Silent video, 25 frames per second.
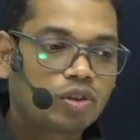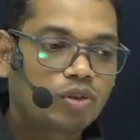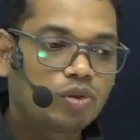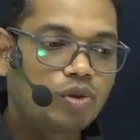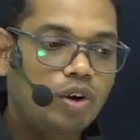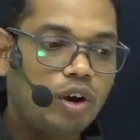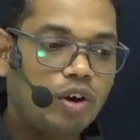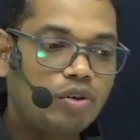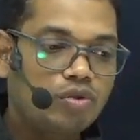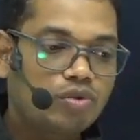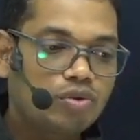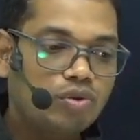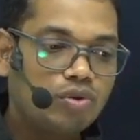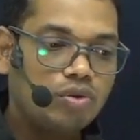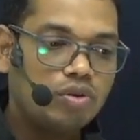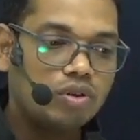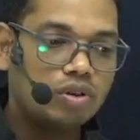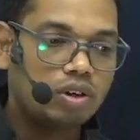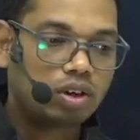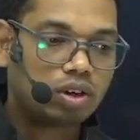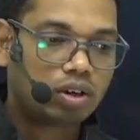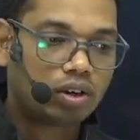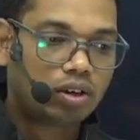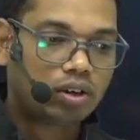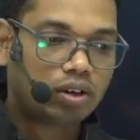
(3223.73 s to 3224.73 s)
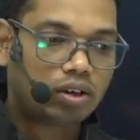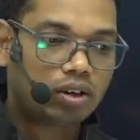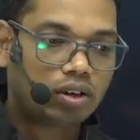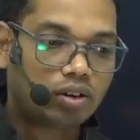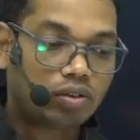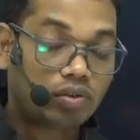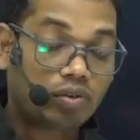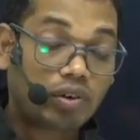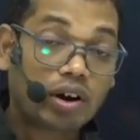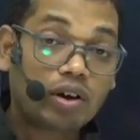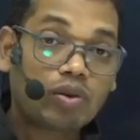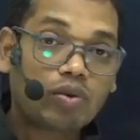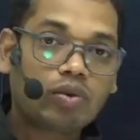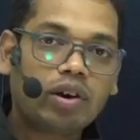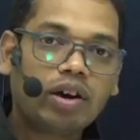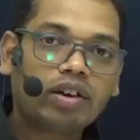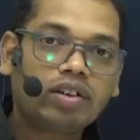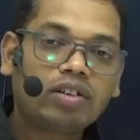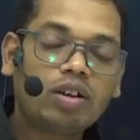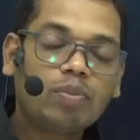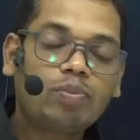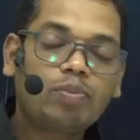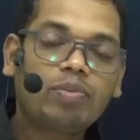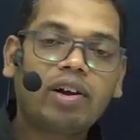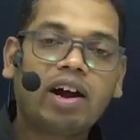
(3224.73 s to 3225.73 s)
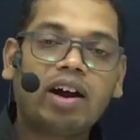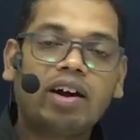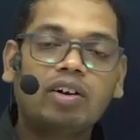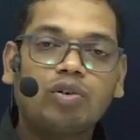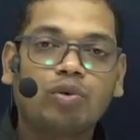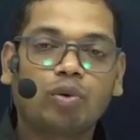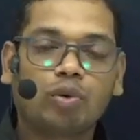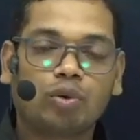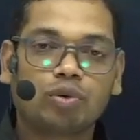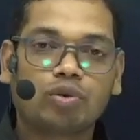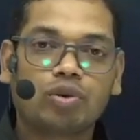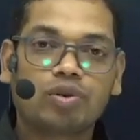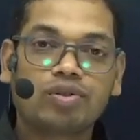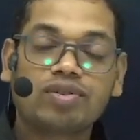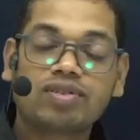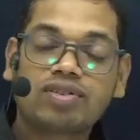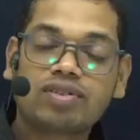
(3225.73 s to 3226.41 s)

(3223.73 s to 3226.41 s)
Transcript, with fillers: going to regulate the plant growth.